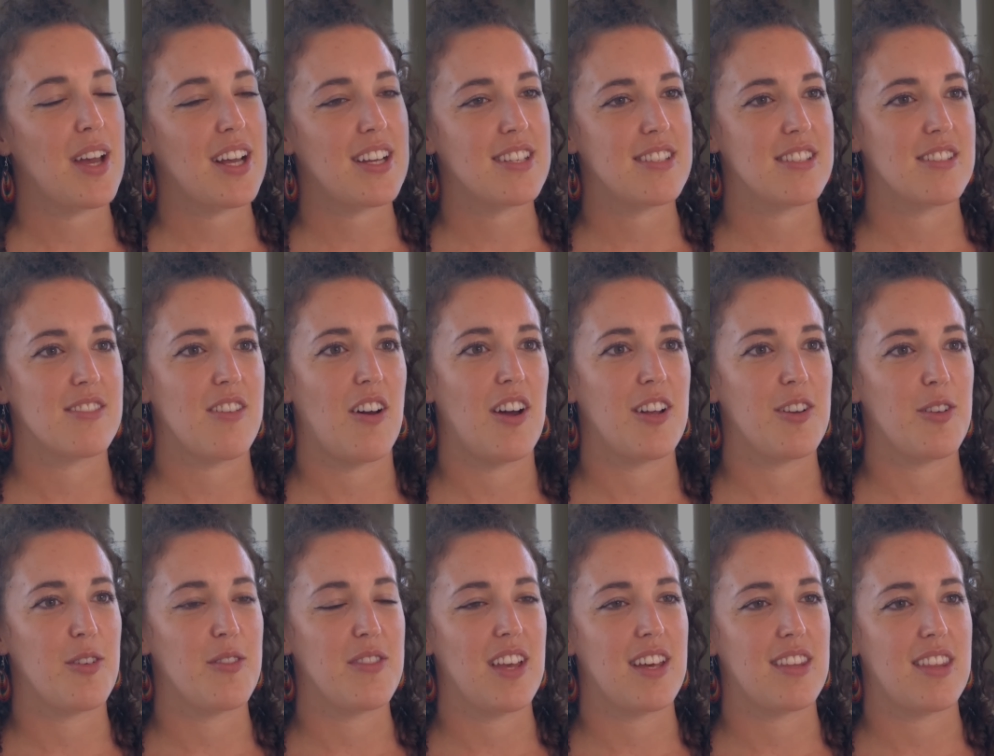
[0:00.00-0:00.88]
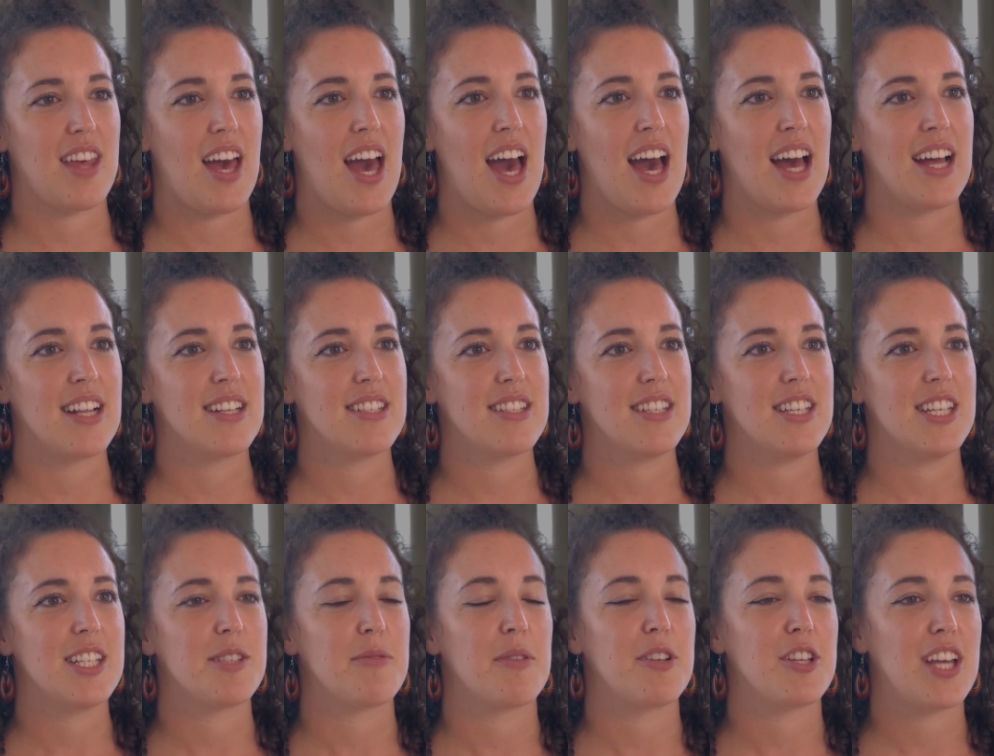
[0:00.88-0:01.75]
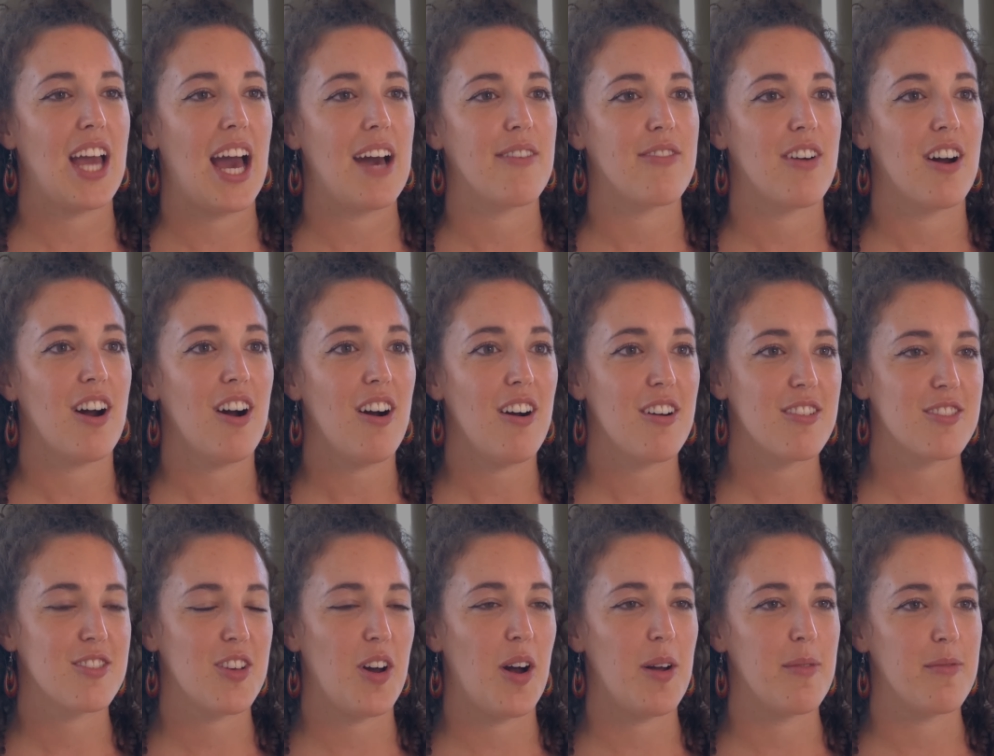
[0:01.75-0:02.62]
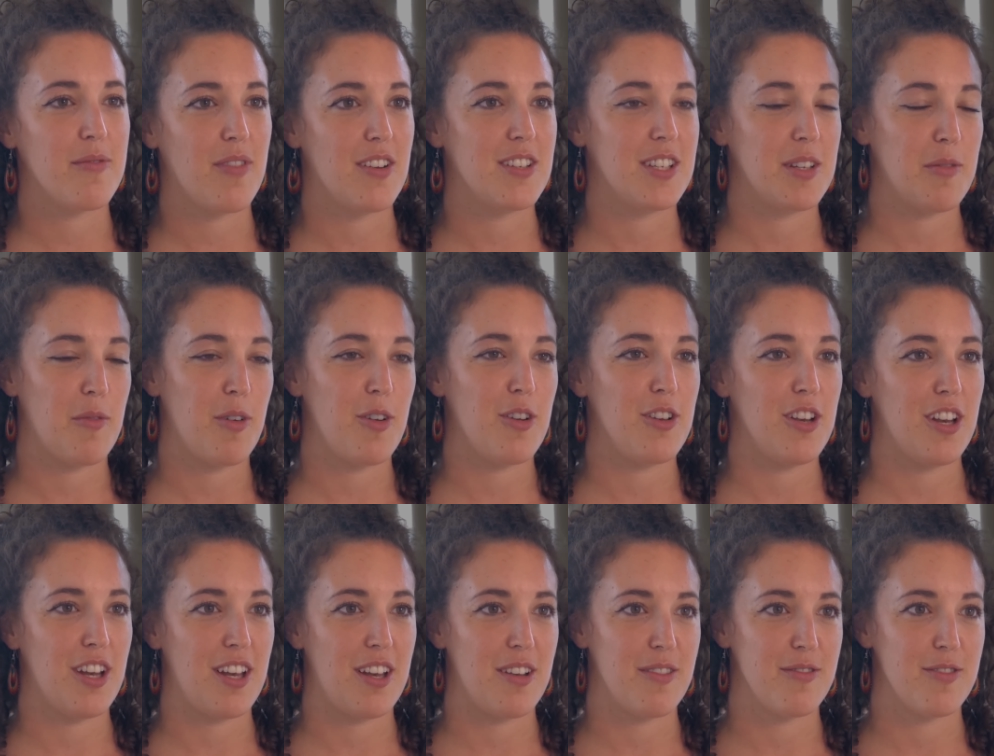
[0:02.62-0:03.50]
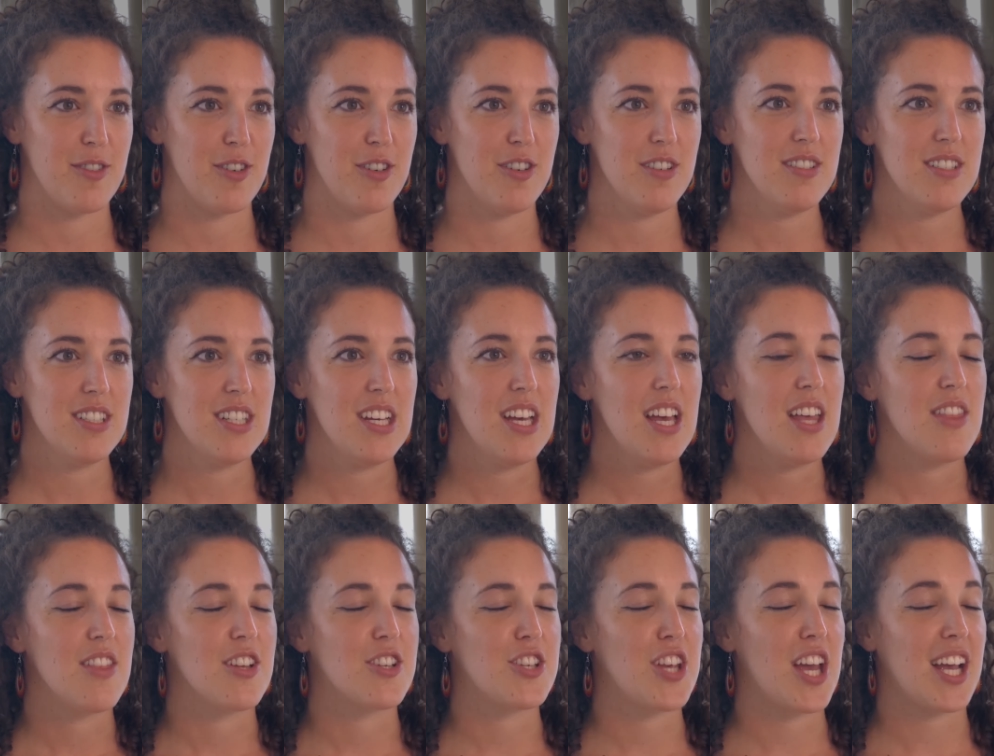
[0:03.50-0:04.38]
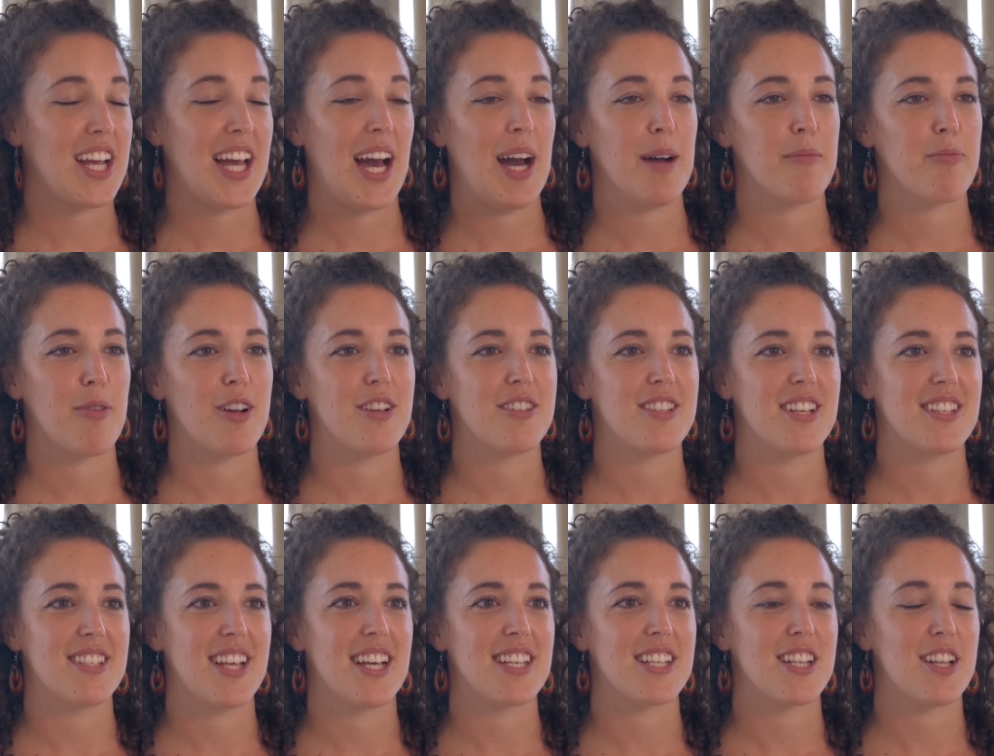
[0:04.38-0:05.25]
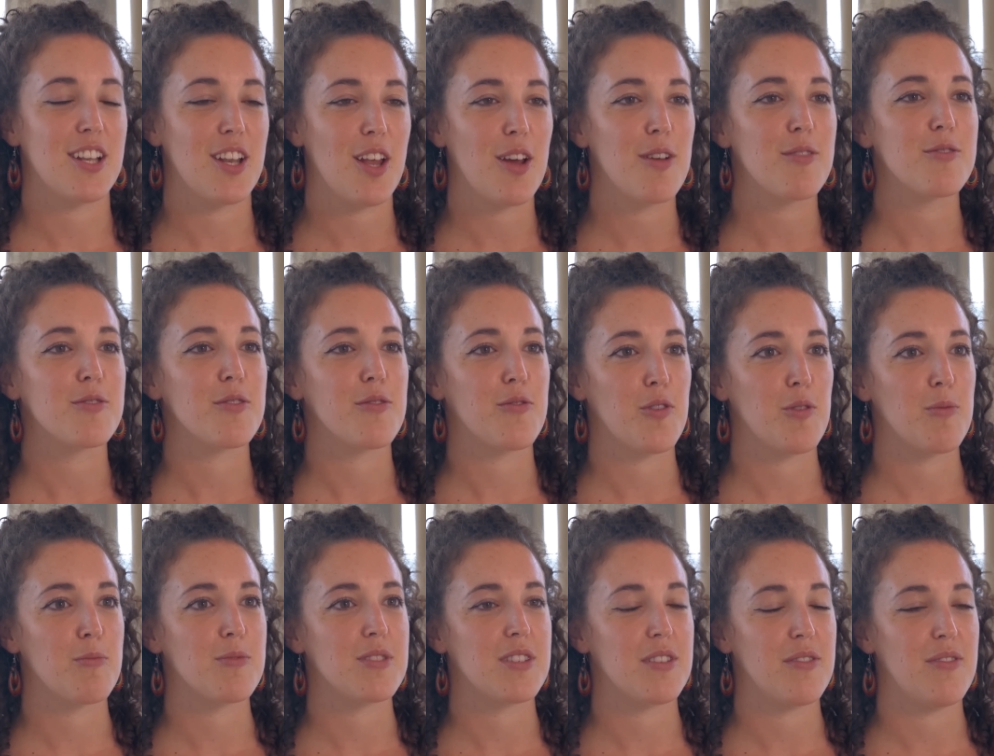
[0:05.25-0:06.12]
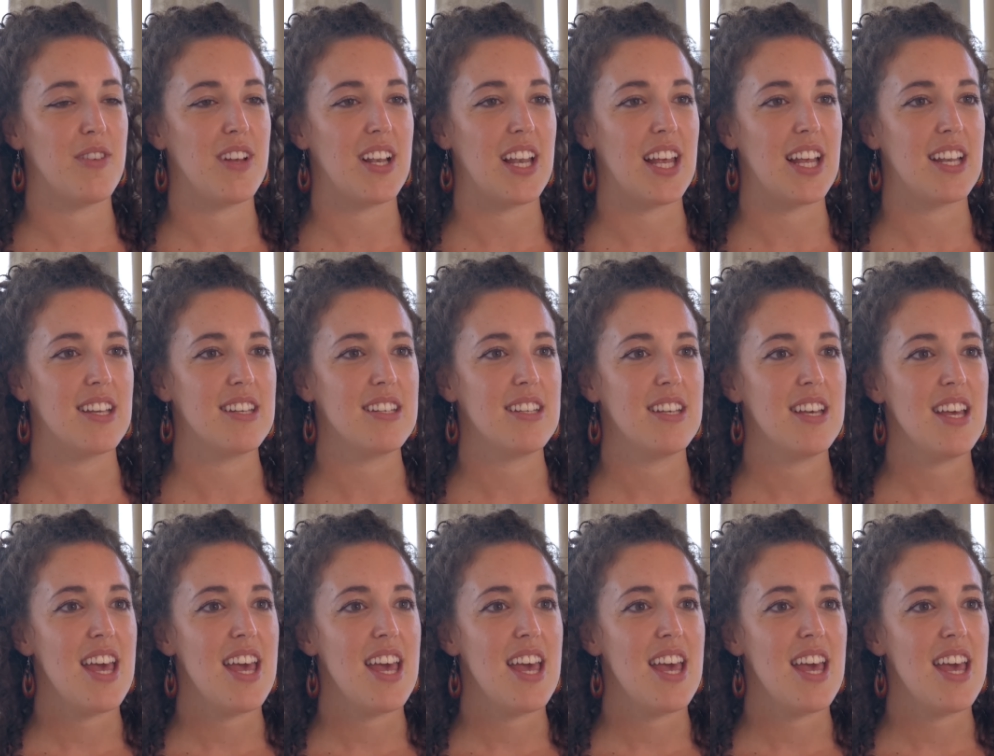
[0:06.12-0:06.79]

UX design, on the other hand, is when you have a hard time finding what you're looking for, the checkout process has loads of forms to fill in,